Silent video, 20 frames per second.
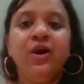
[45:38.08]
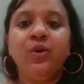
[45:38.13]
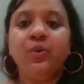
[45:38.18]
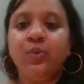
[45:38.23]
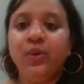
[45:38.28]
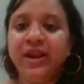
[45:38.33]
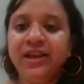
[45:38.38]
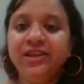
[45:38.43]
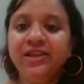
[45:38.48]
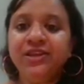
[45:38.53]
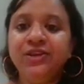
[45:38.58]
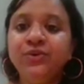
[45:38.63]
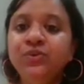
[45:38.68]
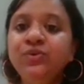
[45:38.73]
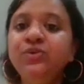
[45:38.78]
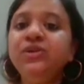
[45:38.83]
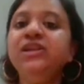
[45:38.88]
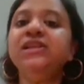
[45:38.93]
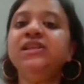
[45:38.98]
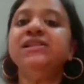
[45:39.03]
Where you
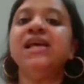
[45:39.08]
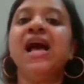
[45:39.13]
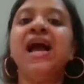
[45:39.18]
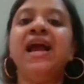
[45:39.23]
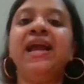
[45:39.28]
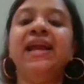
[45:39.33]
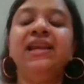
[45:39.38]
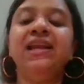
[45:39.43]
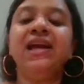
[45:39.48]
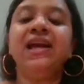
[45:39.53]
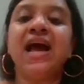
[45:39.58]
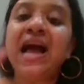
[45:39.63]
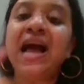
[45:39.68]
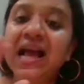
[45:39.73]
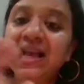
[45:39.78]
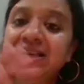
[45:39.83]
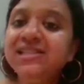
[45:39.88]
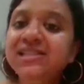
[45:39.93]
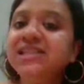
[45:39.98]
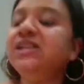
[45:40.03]
decide,
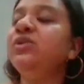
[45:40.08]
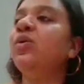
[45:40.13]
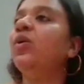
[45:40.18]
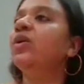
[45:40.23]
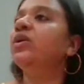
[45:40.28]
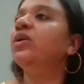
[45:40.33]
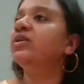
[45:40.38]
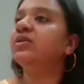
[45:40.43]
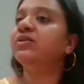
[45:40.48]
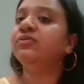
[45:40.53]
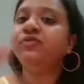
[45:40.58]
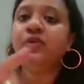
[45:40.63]
as the lawyer,